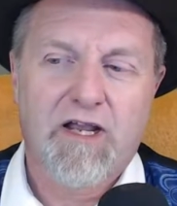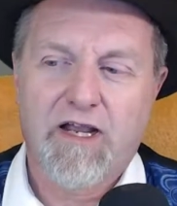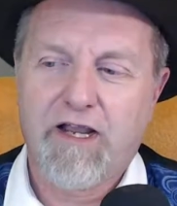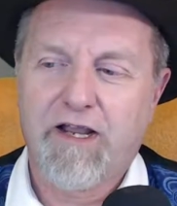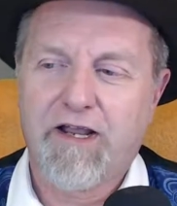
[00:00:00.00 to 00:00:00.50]

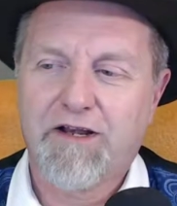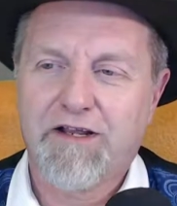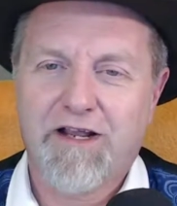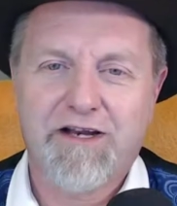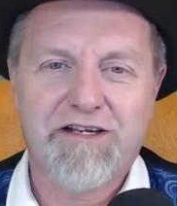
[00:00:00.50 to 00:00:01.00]
And
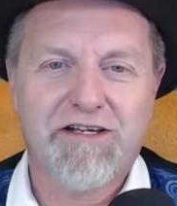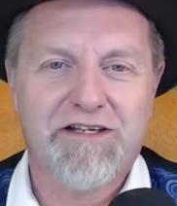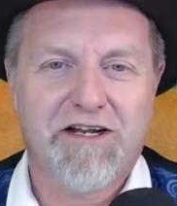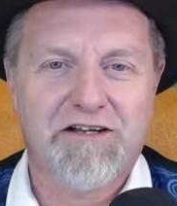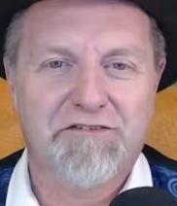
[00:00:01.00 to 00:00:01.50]
I got a kick
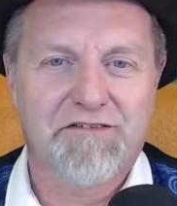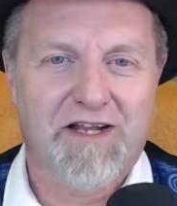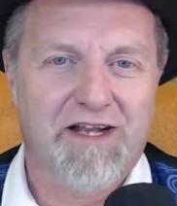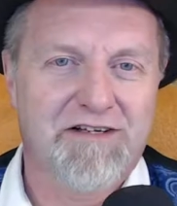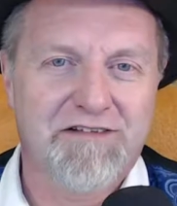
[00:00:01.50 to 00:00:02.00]
out of the
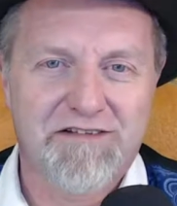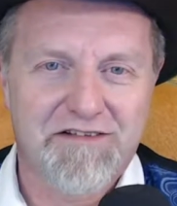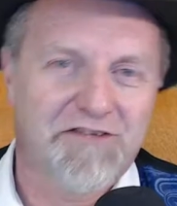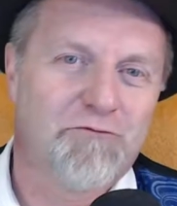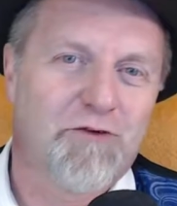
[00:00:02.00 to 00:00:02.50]
fact
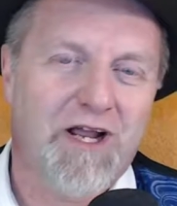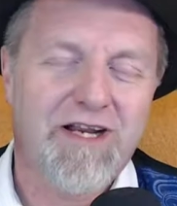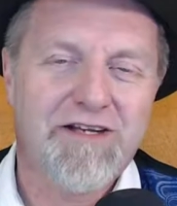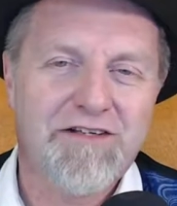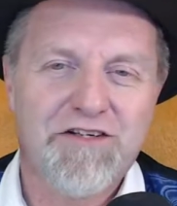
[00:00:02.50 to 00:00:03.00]
that
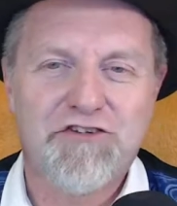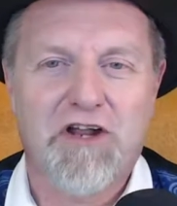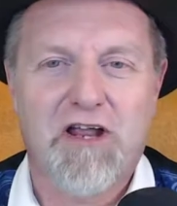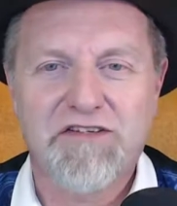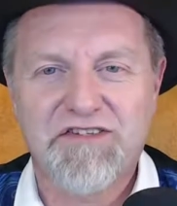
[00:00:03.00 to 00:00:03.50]
Ryan
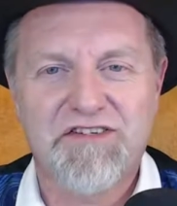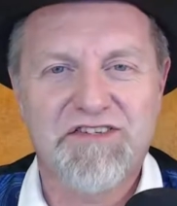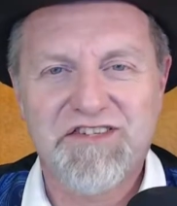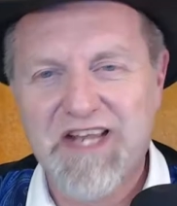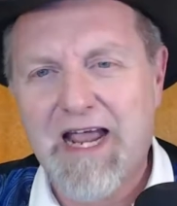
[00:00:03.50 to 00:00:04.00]
just
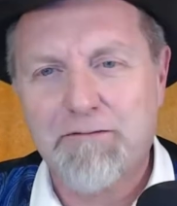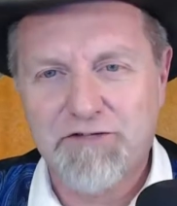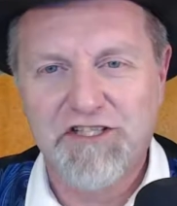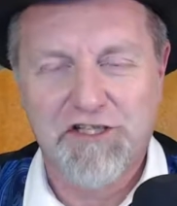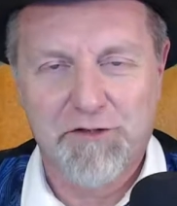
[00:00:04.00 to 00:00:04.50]

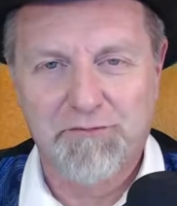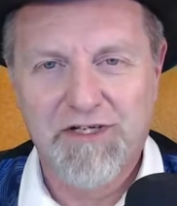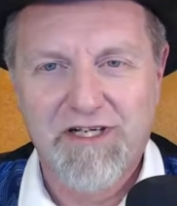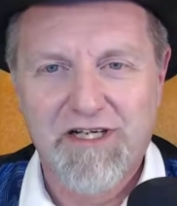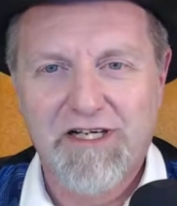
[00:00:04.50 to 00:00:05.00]
zapped him
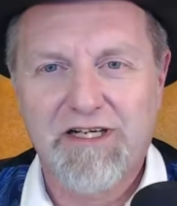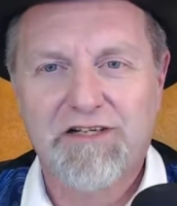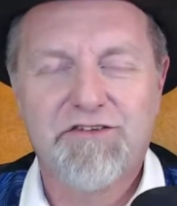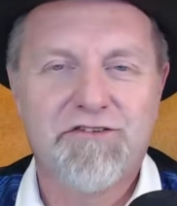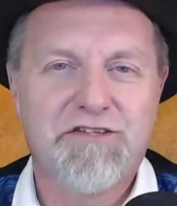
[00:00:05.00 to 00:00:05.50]

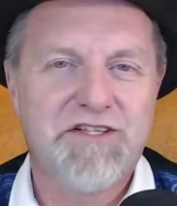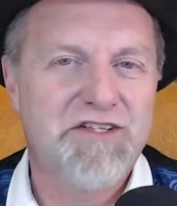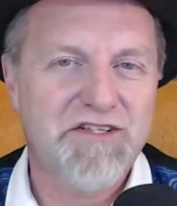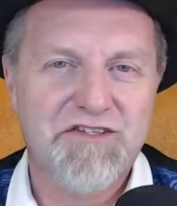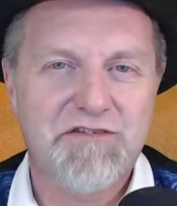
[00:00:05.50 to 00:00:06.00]
into the
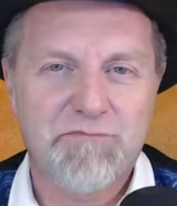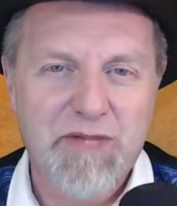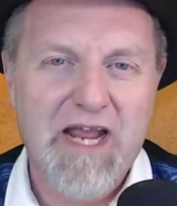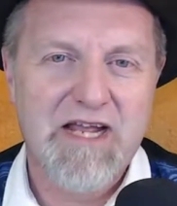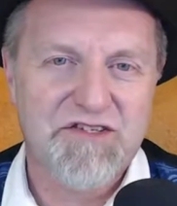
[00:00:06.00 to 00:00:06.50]
distant
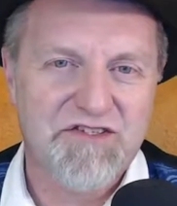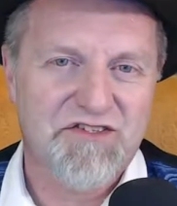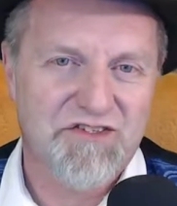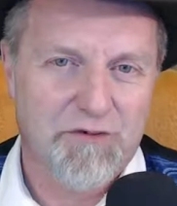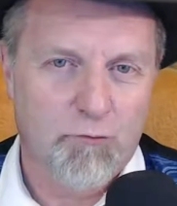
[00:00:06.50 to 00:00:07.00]
past
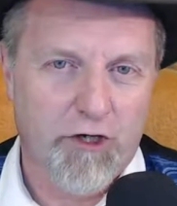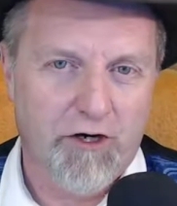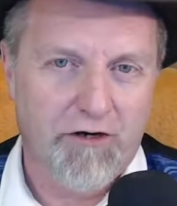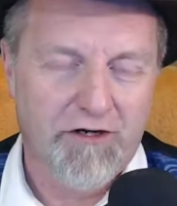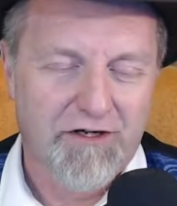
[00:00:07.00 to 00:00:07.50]

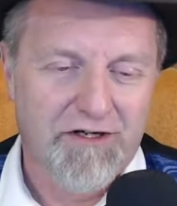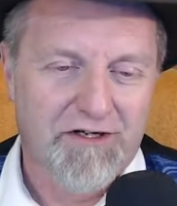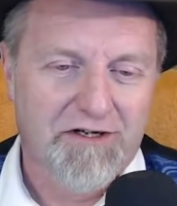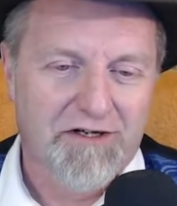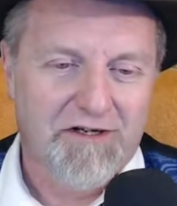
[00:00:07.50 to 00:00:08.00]
somewhere.
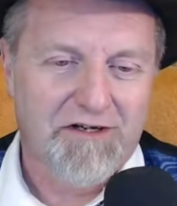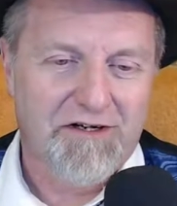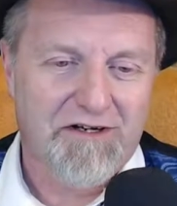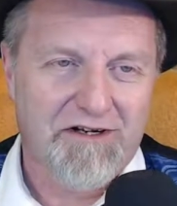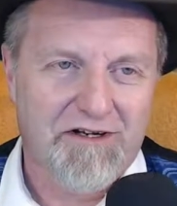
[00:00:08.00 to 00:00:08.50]

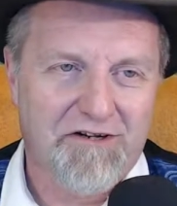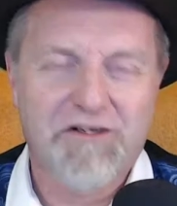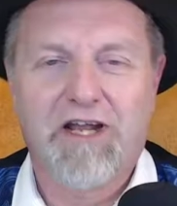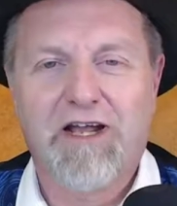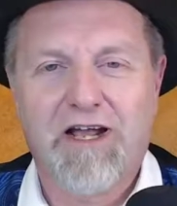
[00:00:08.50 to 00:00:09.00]

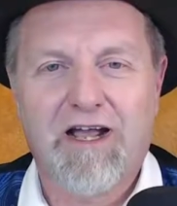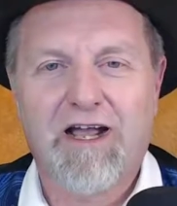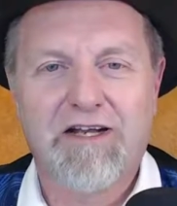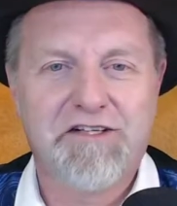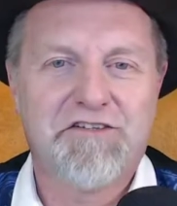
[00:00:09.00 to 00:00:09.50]
Okay,
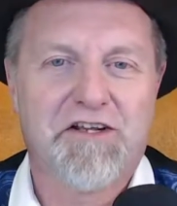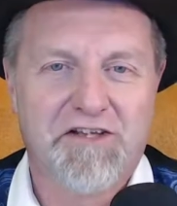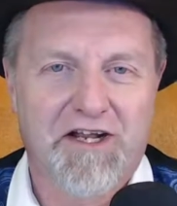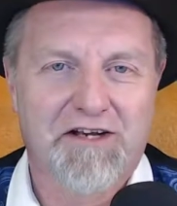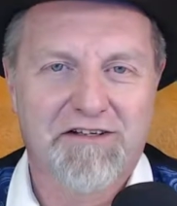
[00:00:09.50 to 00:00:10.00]
I'd have done
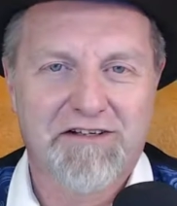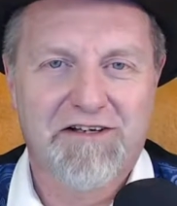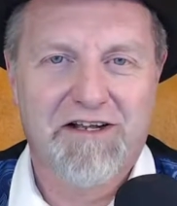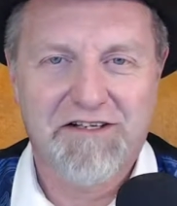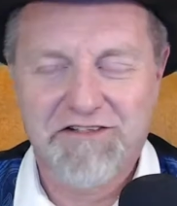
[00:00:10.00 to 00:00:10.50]
that.
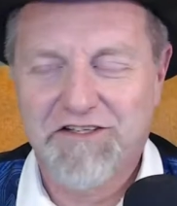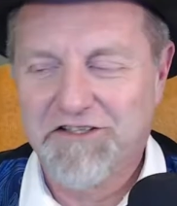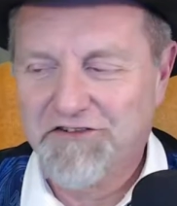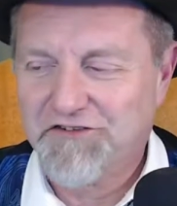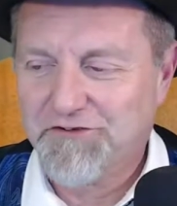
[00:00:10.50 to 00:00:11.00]
I'd have done
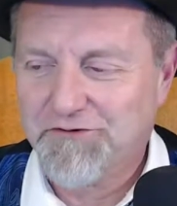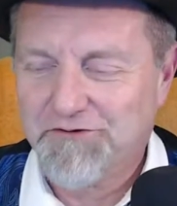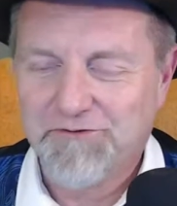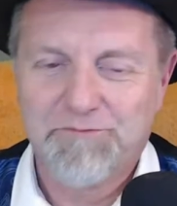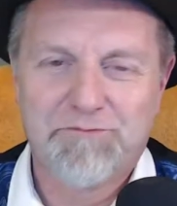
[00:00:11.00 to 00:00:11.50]
it too.
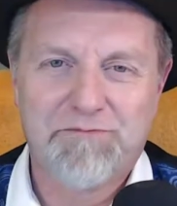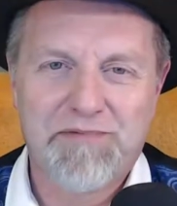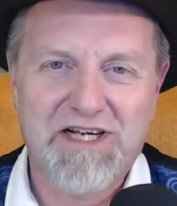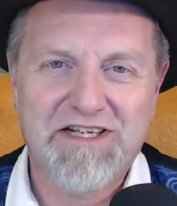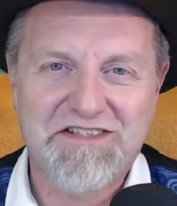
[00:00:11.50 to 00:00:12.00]

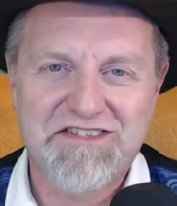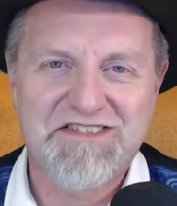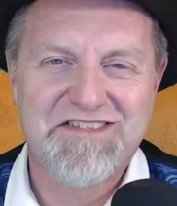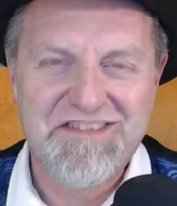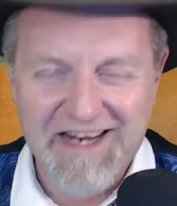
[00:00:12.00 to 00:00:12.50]
But it's
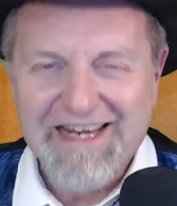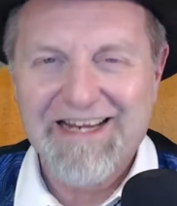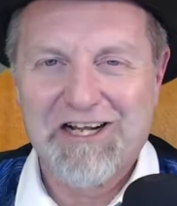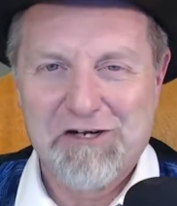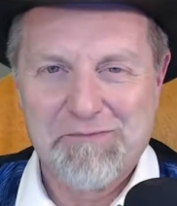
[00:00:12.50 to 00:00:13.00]

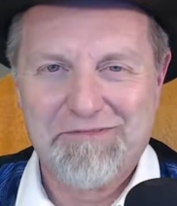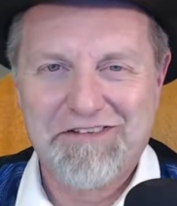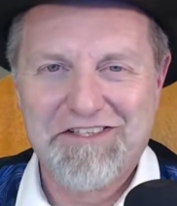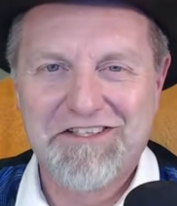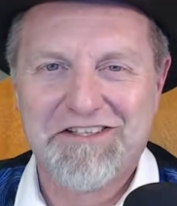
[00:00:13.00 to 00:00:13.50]

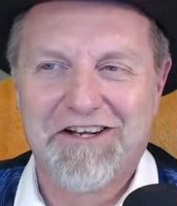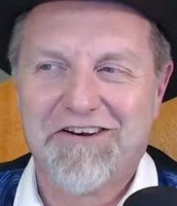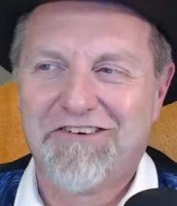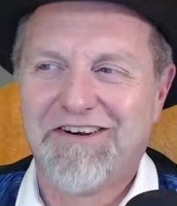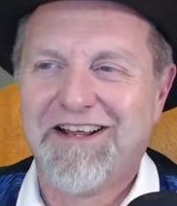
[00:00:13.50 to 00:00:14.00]
damn, you
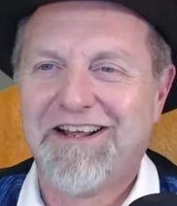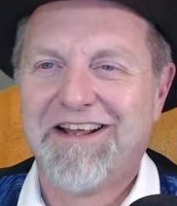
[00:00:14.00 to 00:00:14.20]
know?